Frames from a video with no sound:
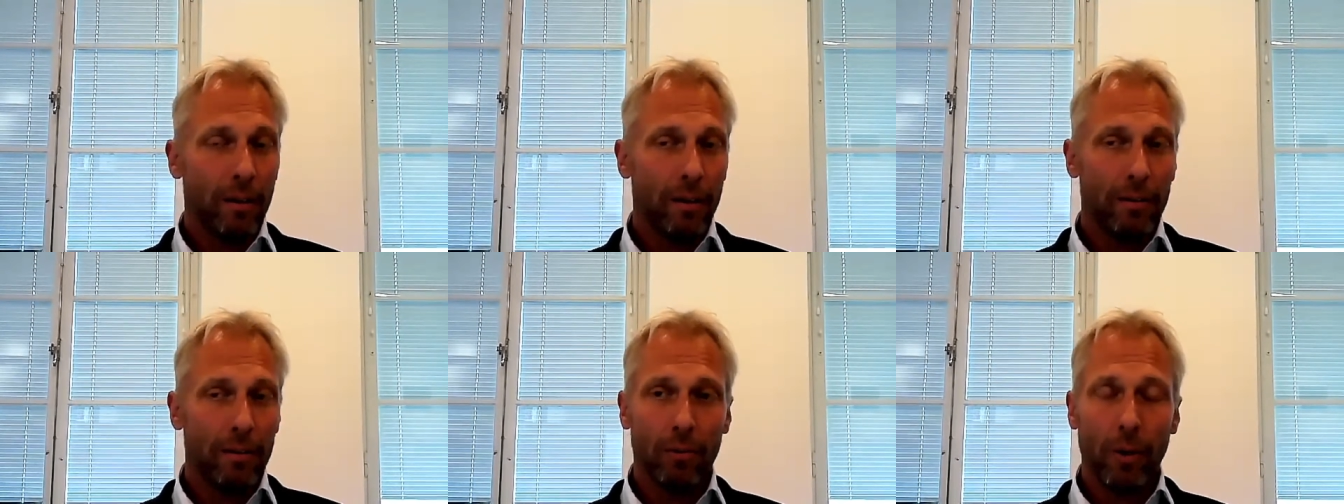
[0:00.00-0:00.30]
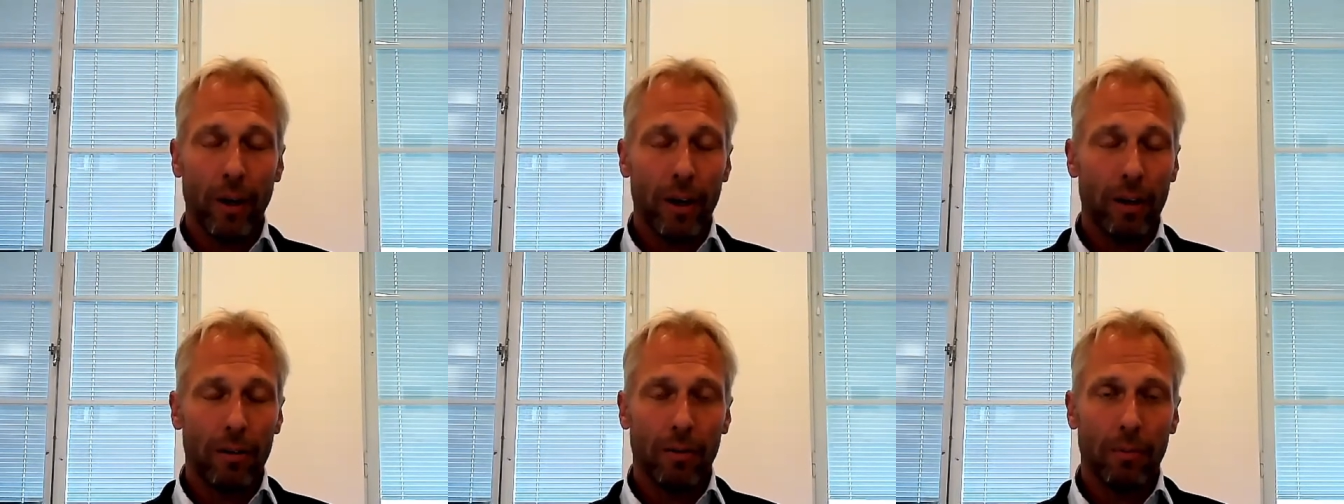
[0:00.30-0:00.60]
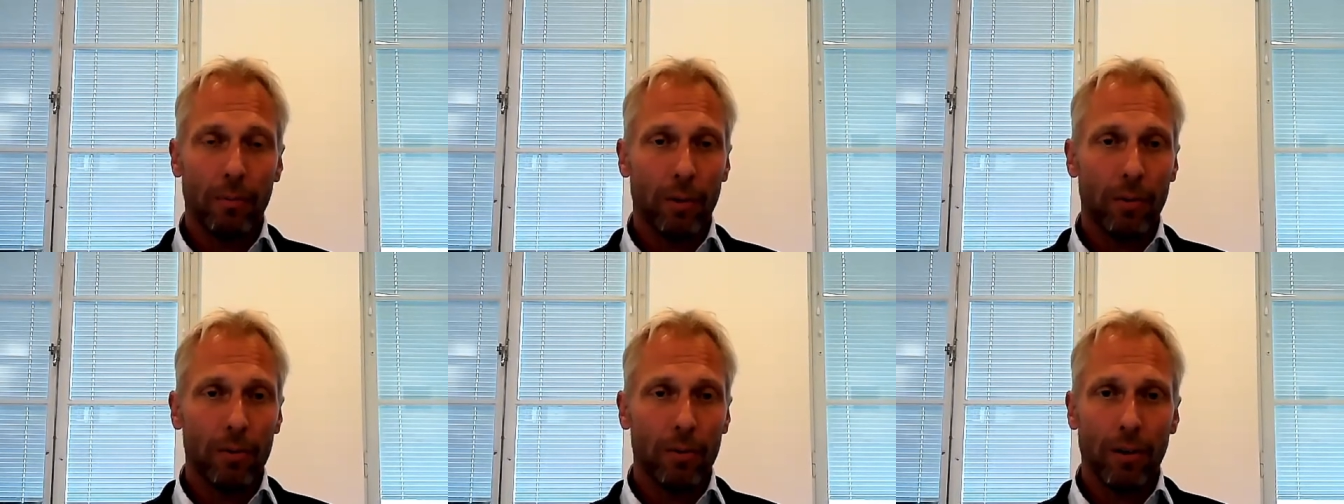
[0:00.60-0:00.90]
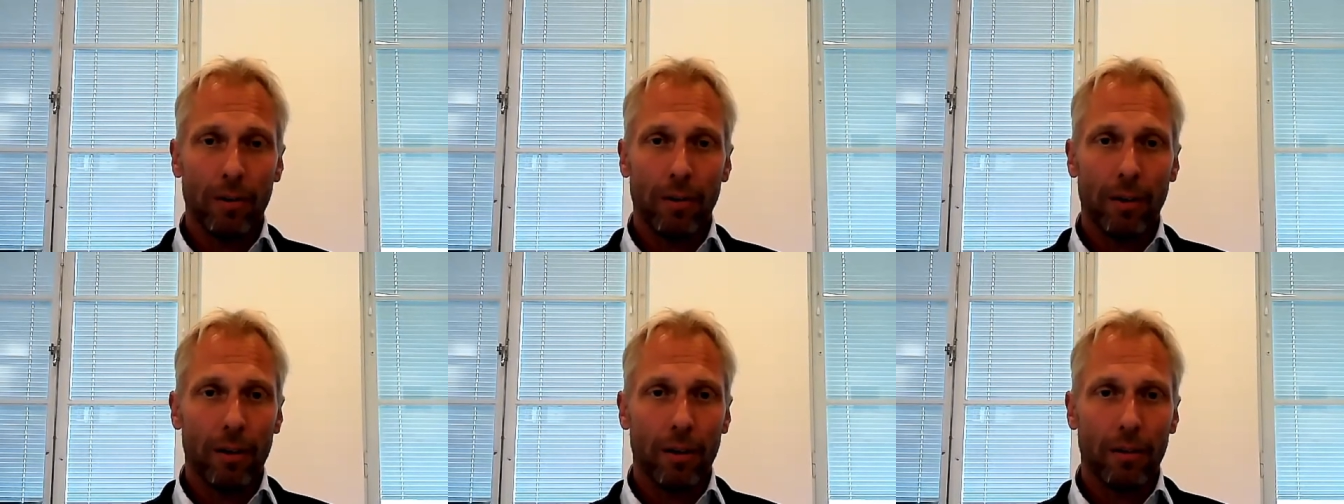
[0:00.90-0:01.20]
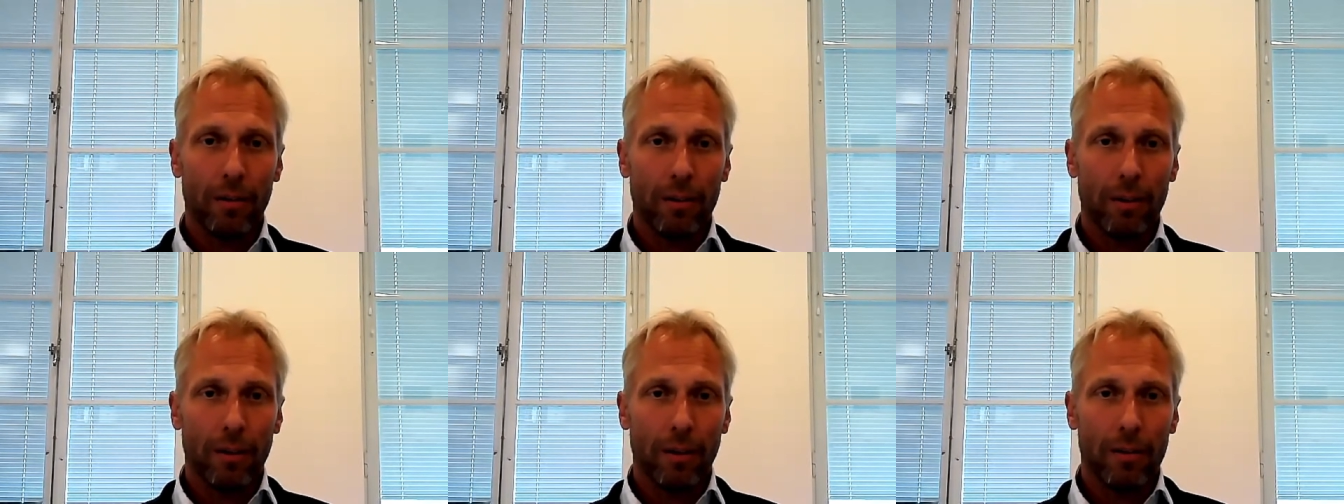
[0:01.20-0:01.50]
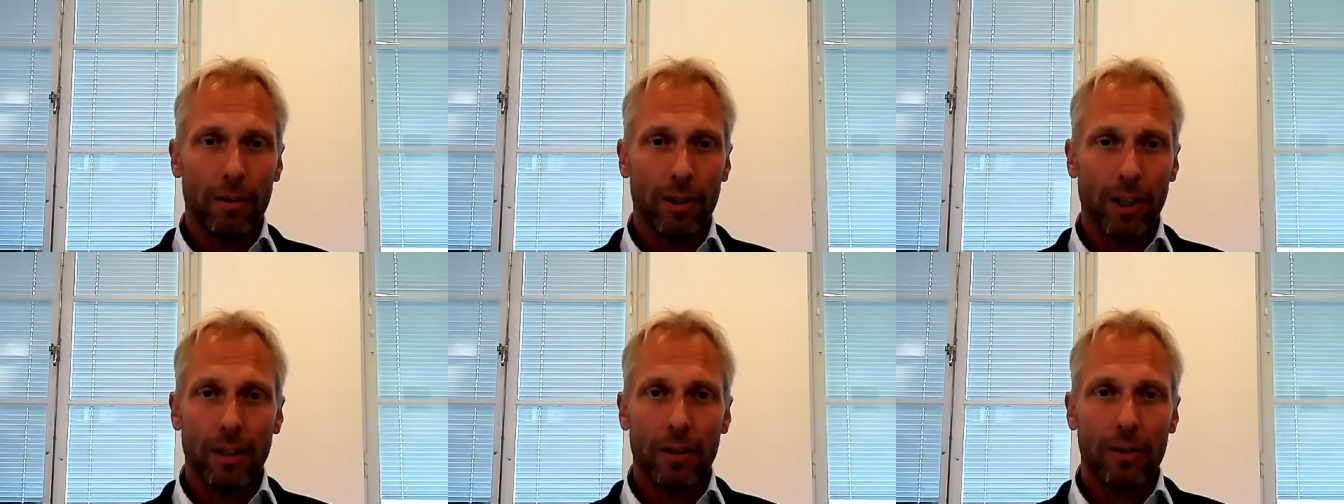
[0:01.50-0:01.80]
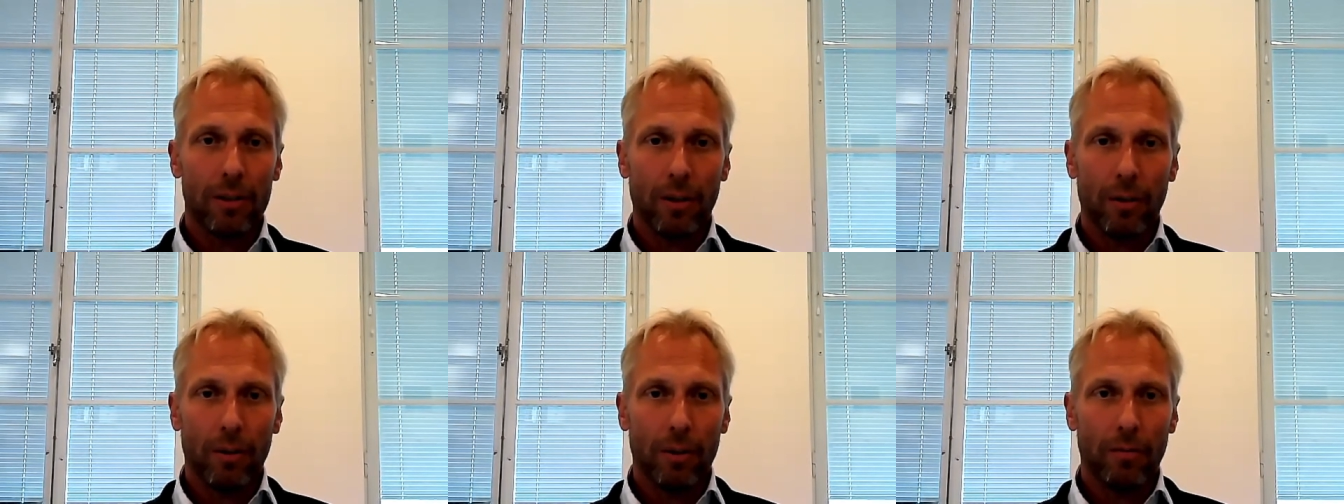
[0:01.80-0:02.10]
it's great because I think it can
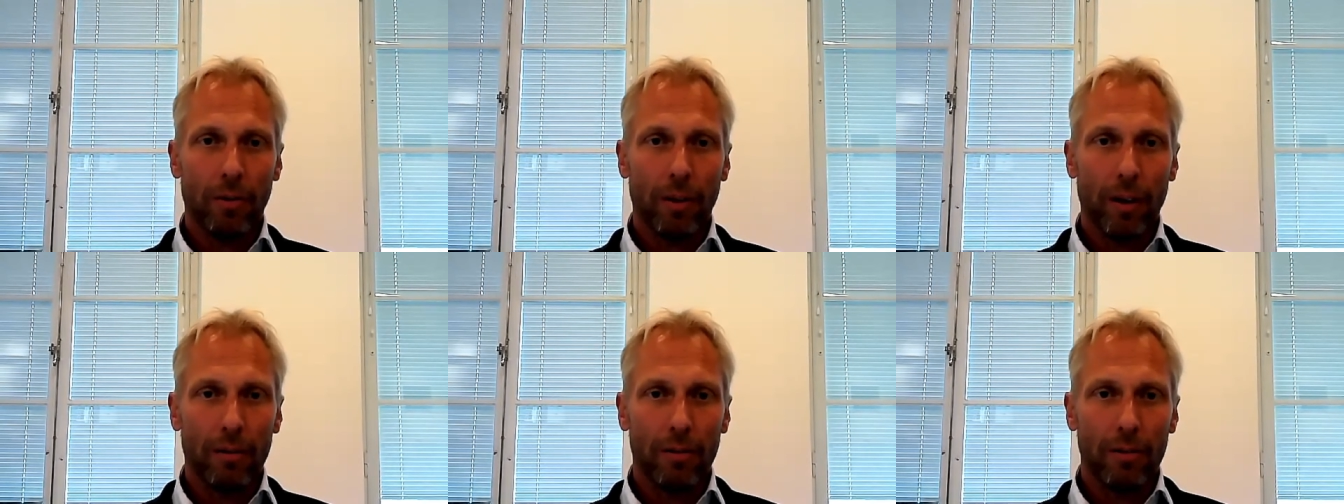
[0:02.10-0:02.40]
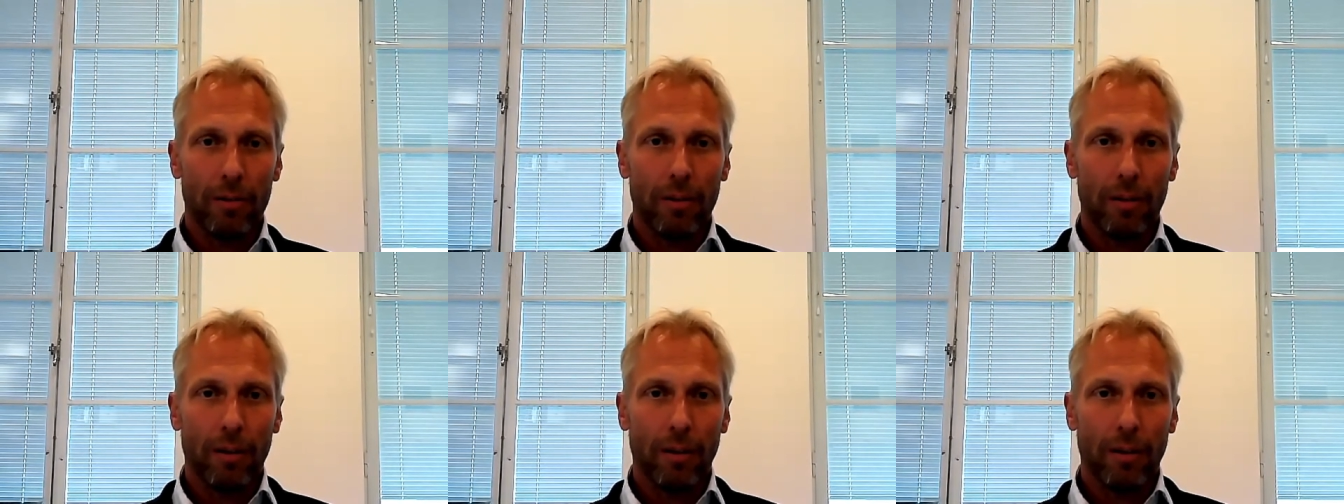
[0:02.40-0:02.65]
change a lot of things